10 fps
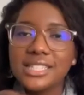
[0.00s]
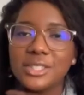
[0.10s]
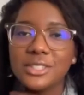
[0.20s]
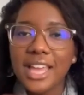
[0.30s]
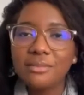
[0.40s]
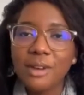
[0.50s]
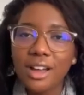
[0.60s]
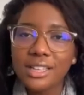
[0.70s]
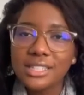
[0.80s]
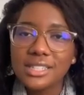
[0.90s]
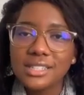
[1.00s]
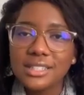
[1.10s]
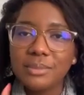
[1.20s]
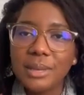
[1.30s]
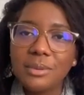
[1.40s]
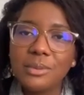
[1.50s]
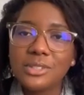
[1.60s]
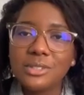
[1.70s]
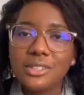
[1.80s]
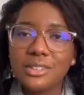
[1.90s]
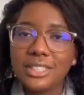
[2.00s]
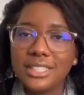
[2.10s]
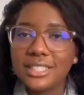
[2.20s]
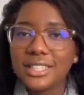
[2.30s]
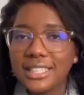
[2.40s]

Do they have masks? Maybe we should look into